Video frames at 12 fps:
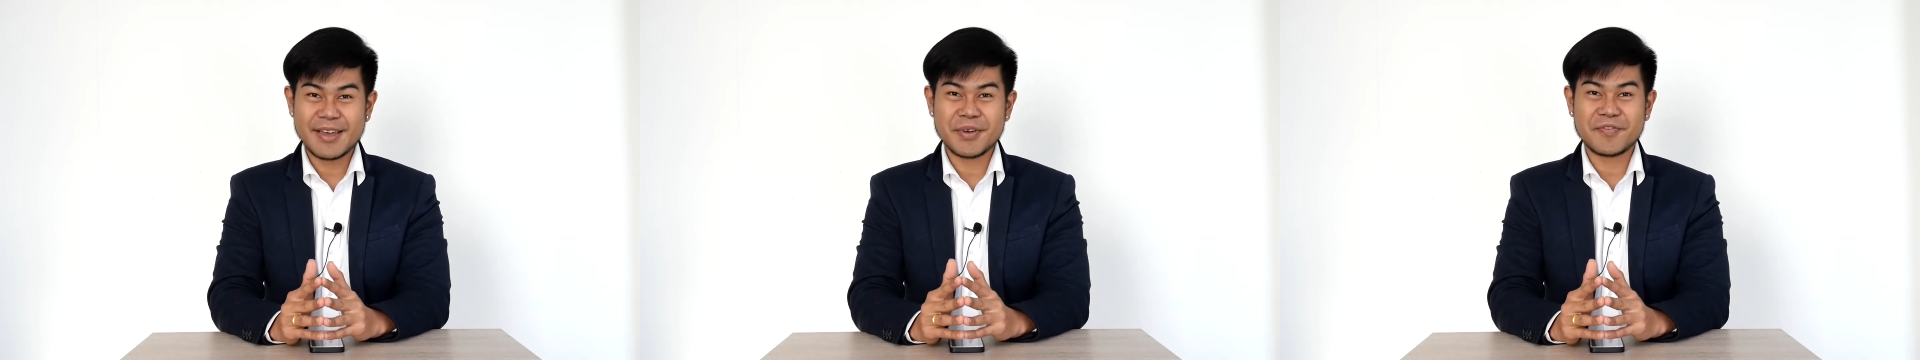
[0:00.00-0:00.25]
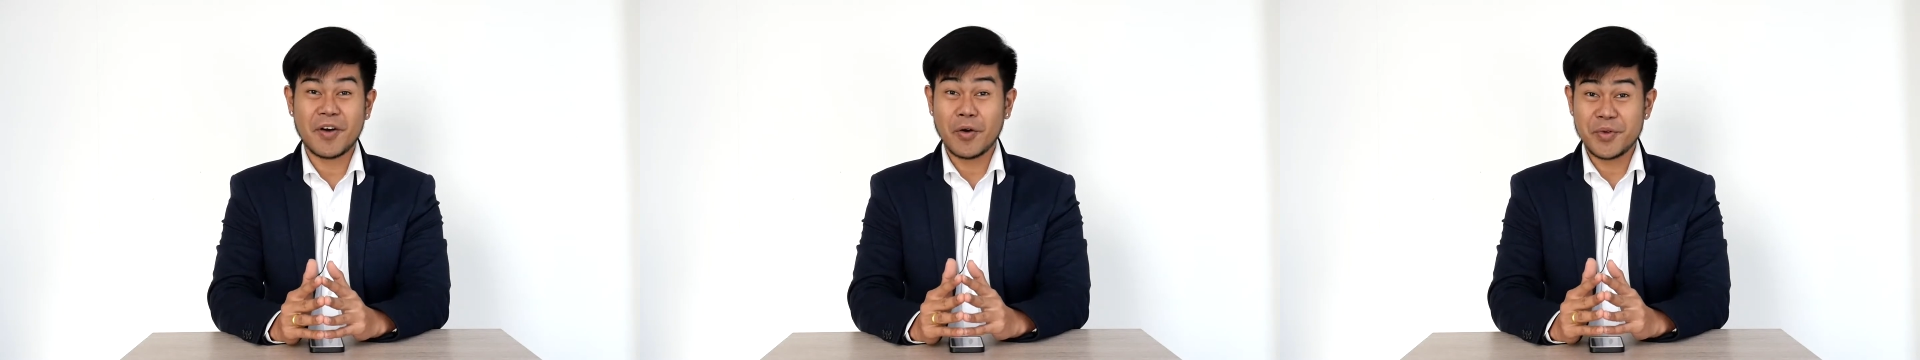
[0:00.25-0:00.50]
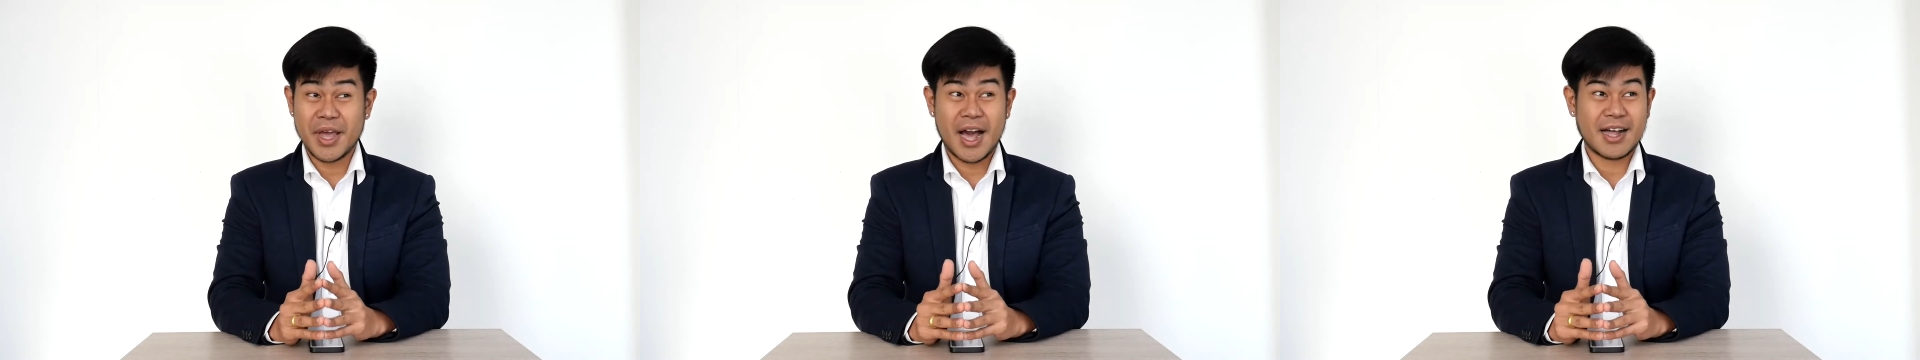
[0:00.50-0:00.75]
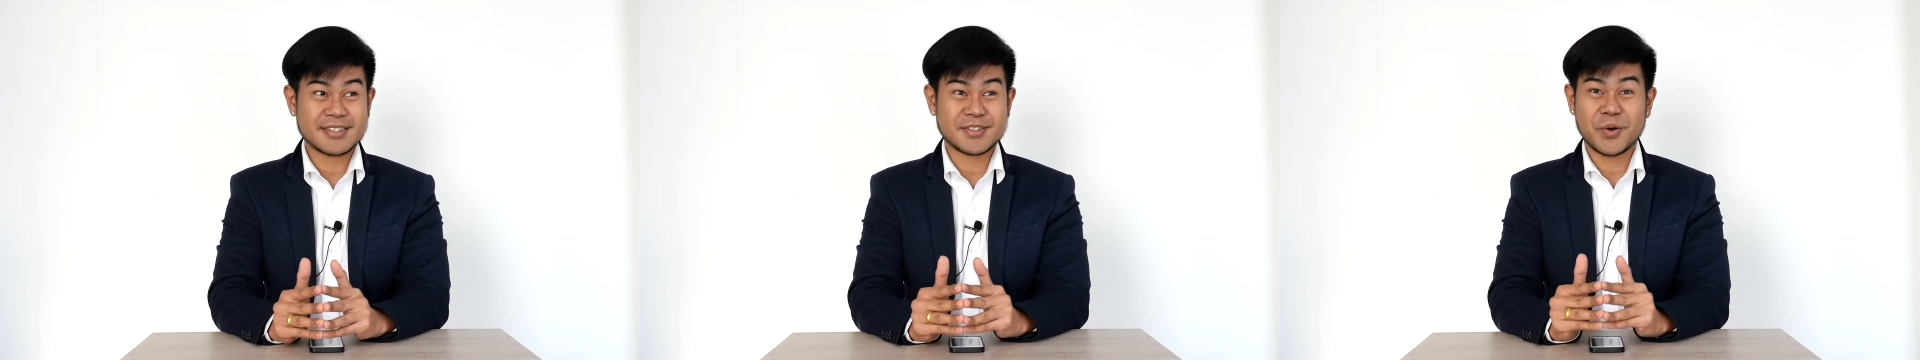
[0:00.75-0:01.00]
before we
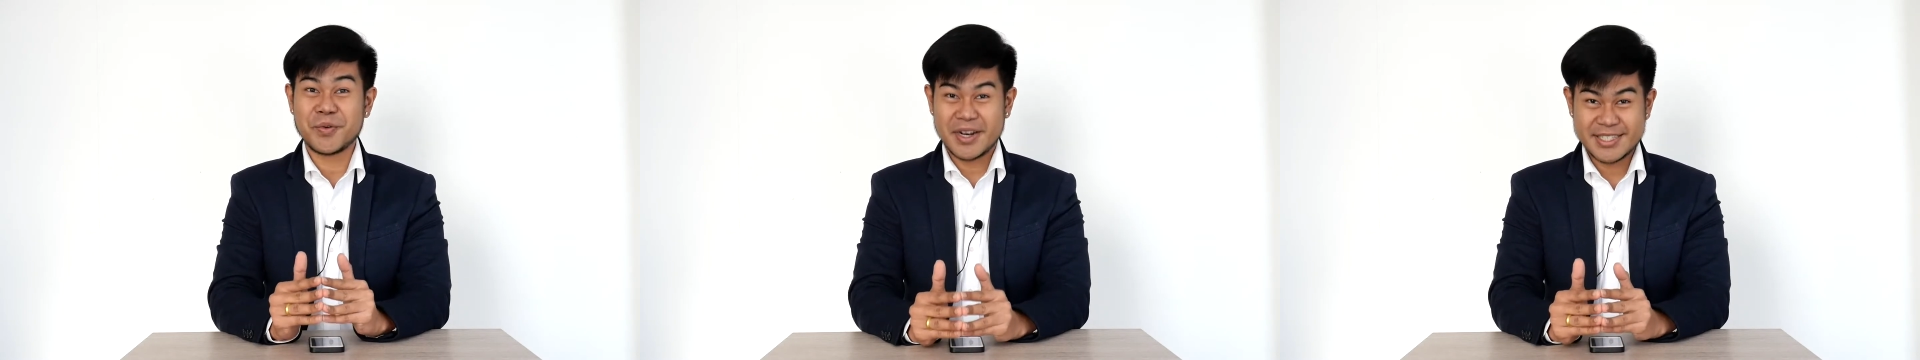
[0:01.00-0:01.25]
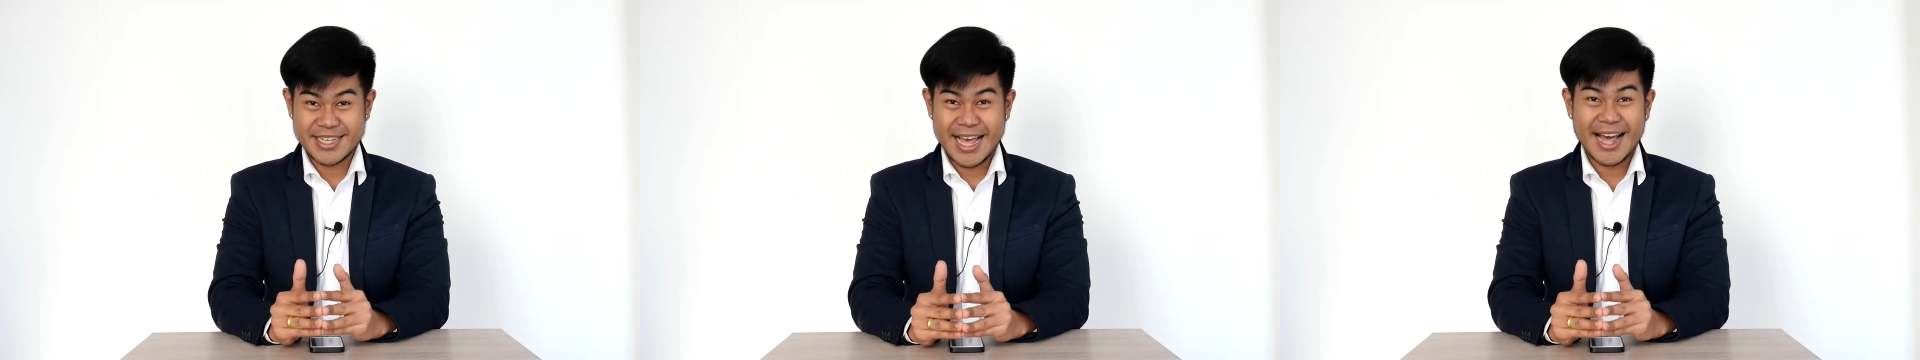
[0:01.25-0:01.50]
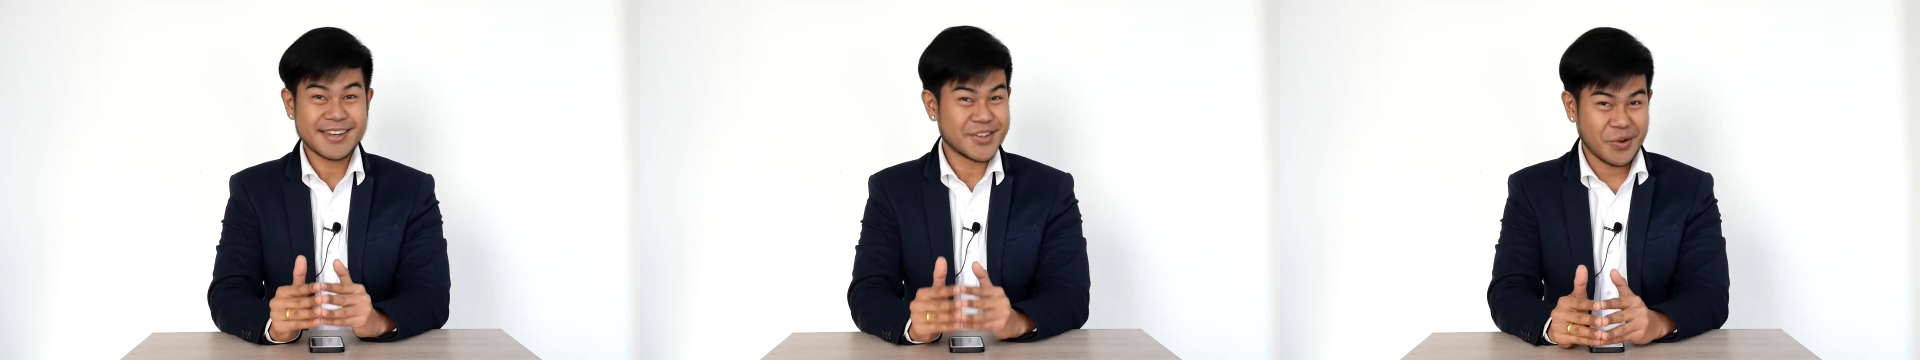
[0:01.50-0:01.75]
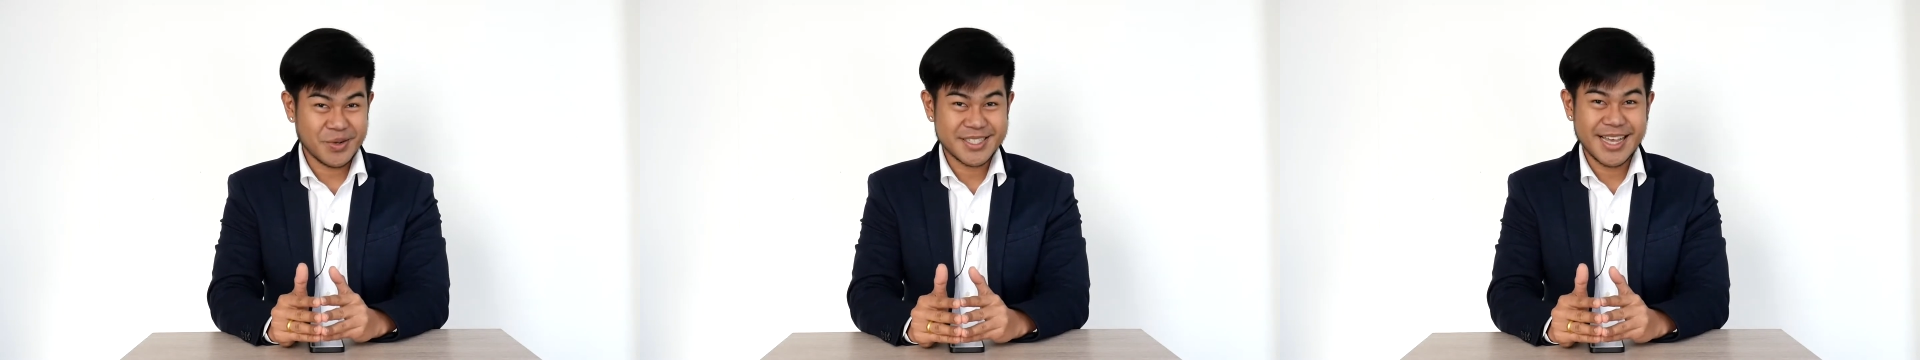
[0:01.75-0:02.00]
are so ready at the
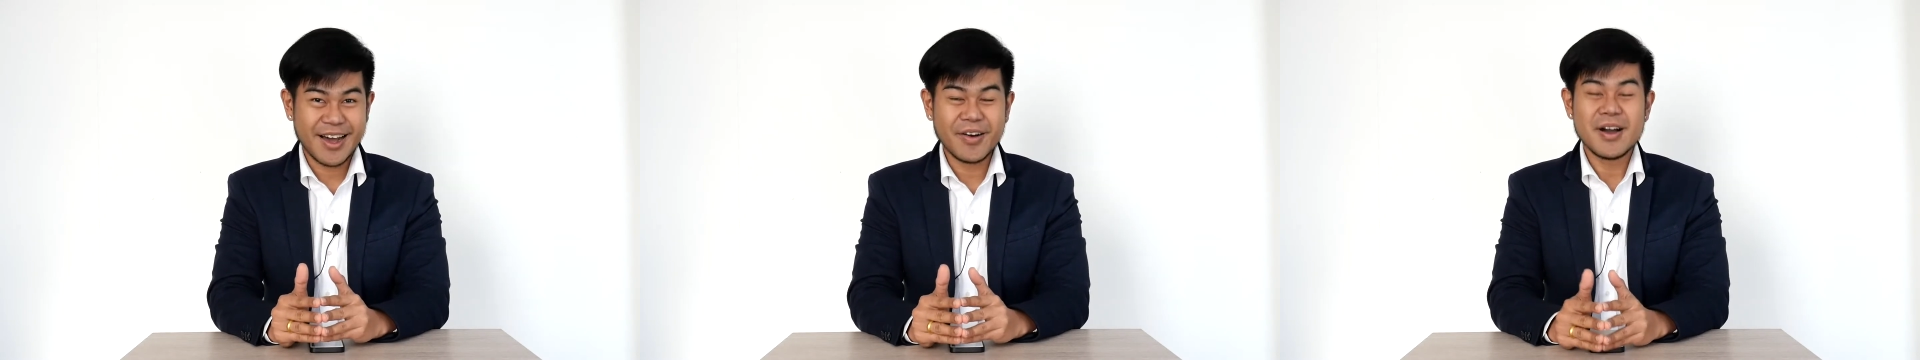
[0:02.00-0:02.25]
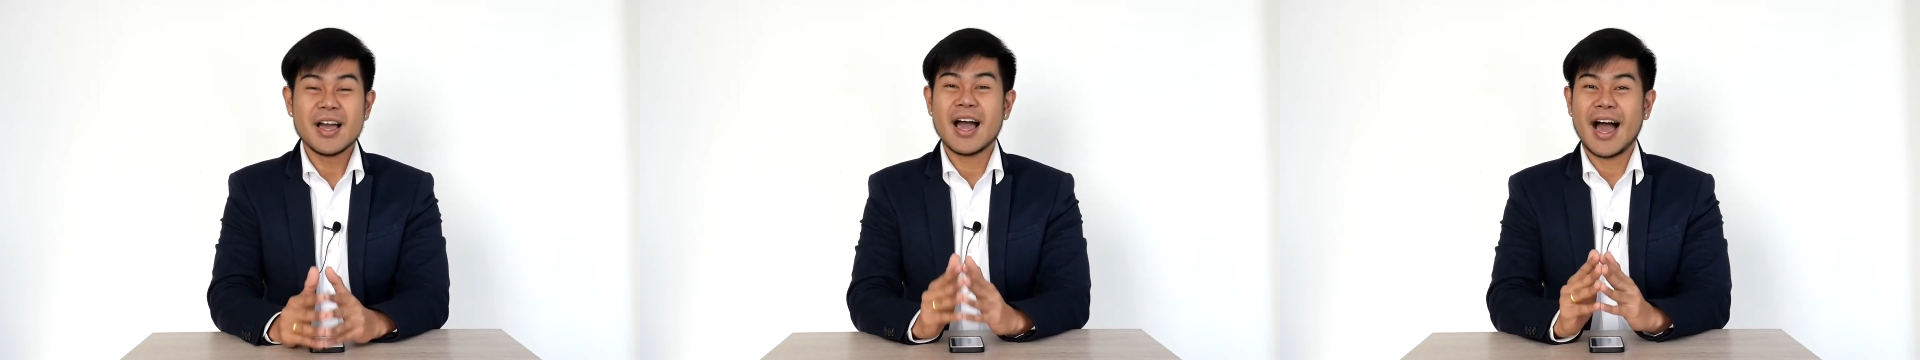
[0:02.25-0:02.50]
hotel,